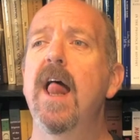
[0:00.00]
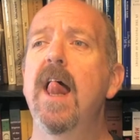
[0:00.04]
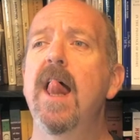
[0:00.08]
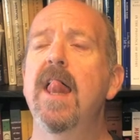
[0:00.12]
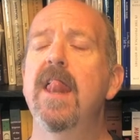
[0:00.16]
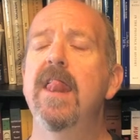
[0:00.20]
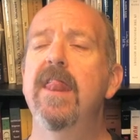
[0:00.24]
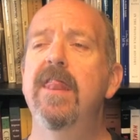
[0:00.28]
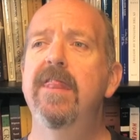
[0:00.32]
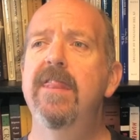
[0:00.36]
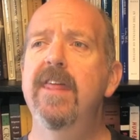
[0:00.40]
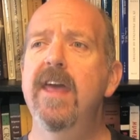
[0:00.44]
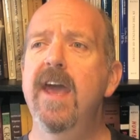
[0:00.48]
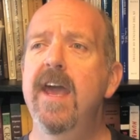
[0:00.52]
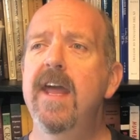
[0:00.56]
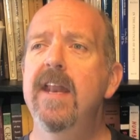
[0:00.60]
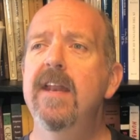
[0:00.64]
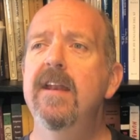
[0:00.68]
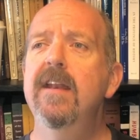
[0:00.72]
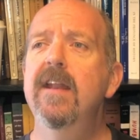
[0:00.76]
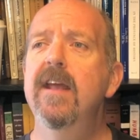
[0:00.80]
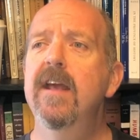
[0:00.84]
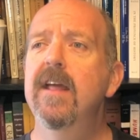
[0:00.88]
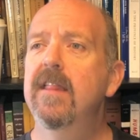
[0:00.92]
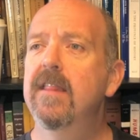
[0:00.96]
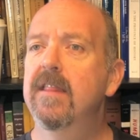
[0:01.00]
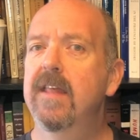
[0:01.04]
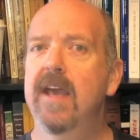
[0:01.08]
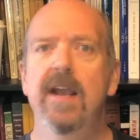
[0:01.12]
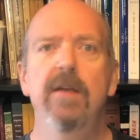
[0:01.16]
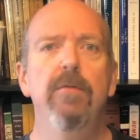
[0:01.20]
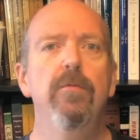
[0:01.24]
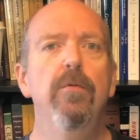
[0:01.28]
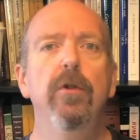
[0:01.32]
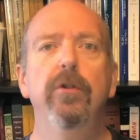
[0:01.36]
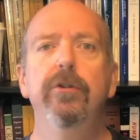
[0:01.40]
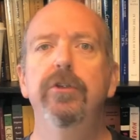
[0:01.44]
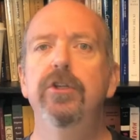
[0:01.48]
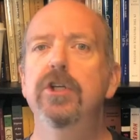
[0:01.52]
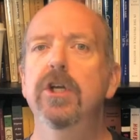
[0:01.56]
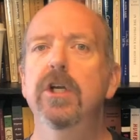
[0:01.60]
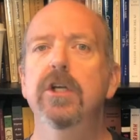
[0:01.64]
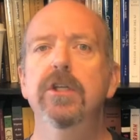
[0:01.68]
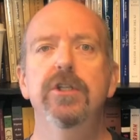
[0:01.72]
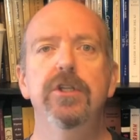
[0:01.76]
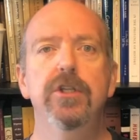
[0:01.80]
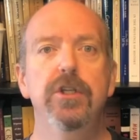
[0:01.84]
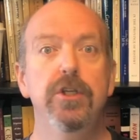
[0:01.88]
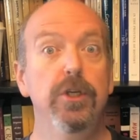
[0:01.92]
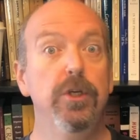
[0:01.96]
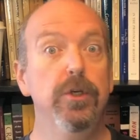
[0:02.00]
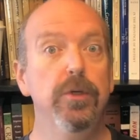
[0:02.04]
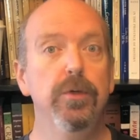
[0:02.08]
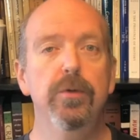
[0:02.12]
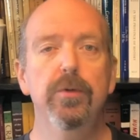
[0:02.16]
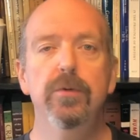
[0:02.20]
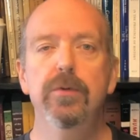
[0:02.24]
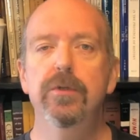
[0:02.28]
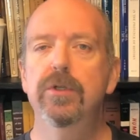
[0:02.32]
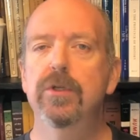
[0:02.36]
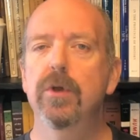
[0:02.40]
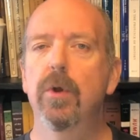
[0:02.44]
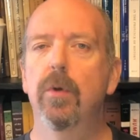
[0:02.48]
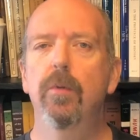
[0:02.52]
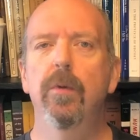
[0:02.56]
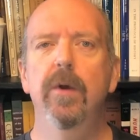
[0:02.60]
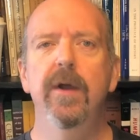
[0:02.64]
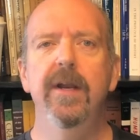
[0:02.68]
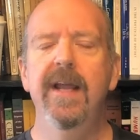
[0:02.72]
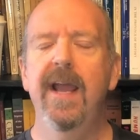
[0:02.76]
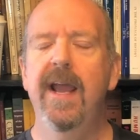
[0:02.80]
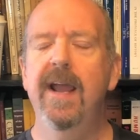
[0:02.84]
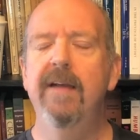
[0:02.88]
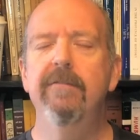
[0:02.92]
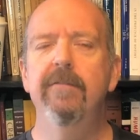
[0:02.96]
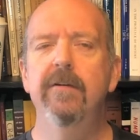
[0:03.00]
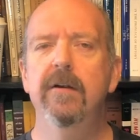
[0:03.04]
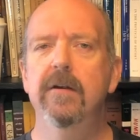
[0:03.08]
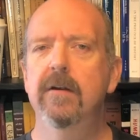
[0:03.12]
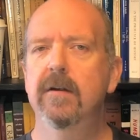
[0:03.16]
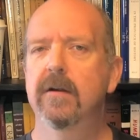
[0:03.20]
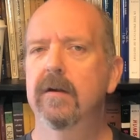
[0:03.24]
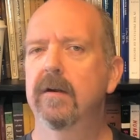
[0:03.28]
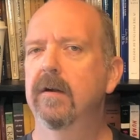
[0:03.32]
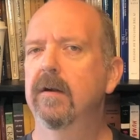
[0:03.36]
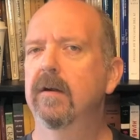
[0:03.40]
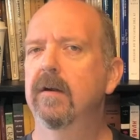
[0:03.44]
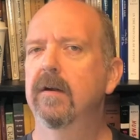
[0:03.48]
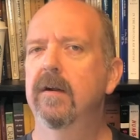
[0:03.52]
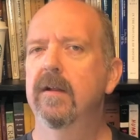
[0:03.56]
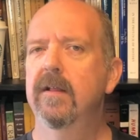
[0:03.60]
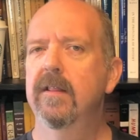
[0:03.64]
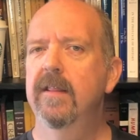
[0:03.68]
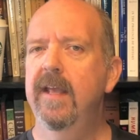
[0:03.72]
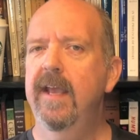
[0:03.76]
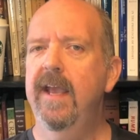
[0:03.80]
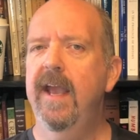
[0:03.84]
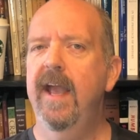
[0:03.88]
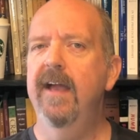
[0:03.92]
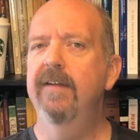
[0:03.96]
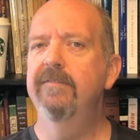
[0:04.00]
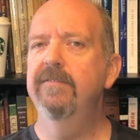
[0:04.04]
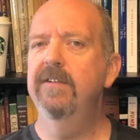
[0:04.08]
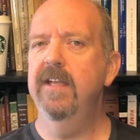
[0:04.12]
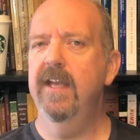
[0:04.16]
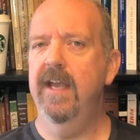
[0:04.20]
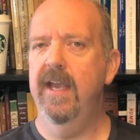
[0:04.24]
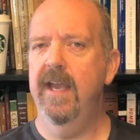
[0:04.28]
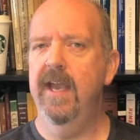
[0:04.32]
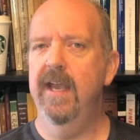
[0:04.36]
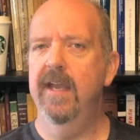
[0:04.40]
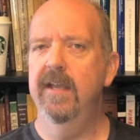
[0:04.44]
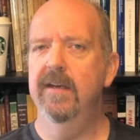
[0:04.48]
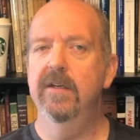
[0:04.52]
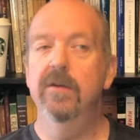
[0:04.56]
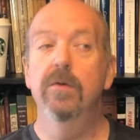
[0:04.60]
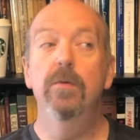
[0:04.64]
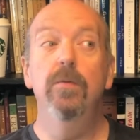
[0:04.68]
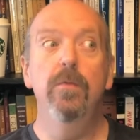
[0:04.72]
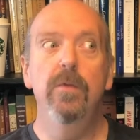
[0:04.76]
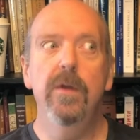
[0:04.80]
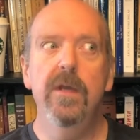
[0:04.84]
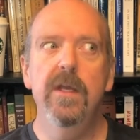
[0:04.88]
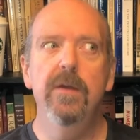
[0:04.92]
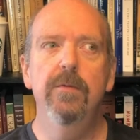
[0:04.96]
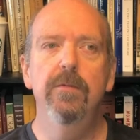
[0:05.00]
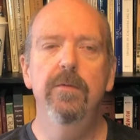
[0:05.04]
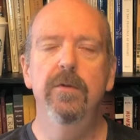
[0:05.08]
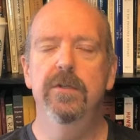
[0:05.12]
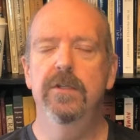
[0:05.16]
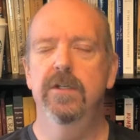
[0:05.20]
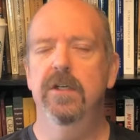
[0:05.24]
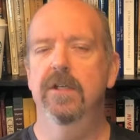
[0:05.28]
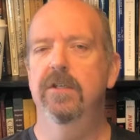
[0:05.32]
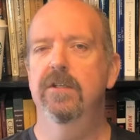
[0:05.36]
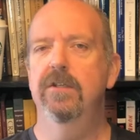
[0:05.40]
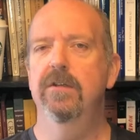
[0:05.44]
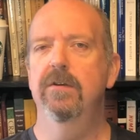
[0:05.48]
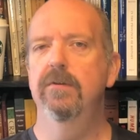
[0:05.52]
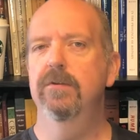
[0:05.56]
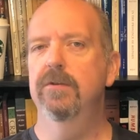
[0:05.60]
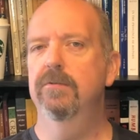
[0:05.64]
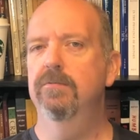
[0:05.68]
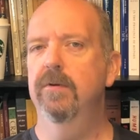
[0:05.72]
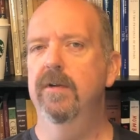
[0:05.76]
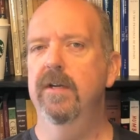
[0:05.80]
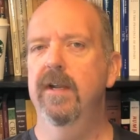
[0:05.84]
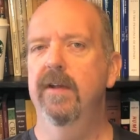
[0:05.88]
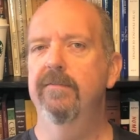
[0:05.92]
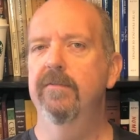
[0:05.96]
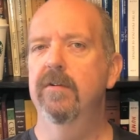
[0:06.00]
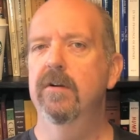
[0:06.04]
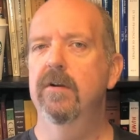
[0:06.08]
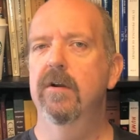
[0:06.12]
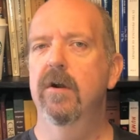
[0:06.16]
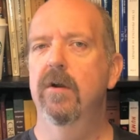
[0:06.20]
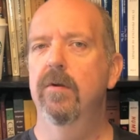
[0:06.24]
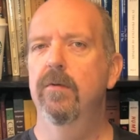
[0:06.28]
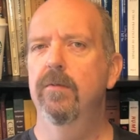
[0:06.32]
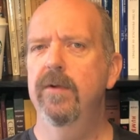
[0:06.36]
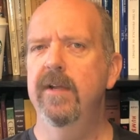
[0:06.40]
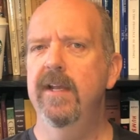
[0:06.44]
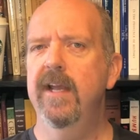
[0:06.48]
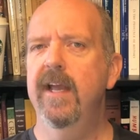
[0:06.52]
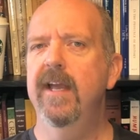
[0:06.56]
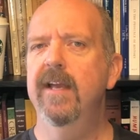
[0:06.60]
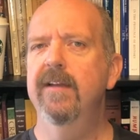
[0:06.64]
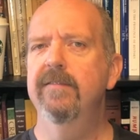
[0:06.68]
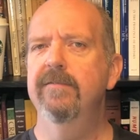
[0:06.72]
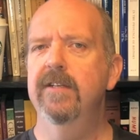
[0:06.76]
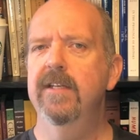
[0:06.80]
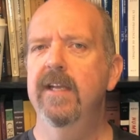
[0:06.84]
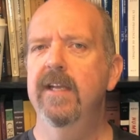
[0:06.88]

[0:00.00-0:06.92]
then they will just use whatever they have to hand. We will just use whatever we have to